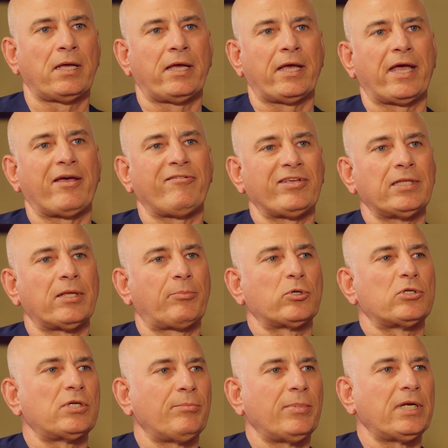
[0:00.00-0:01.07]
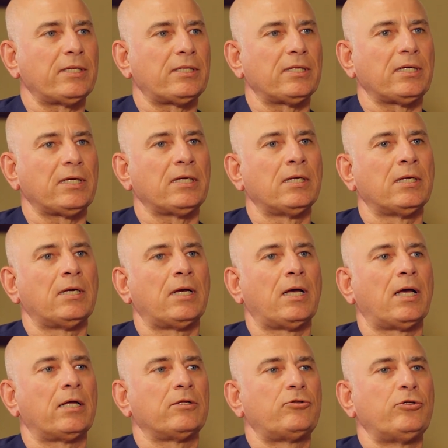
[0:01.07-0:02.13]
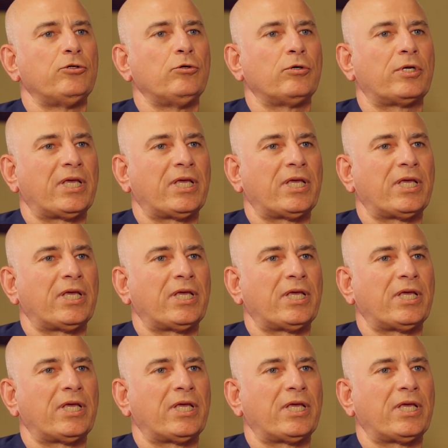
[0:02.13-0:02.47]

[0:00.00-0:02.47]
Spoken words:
having the possibility to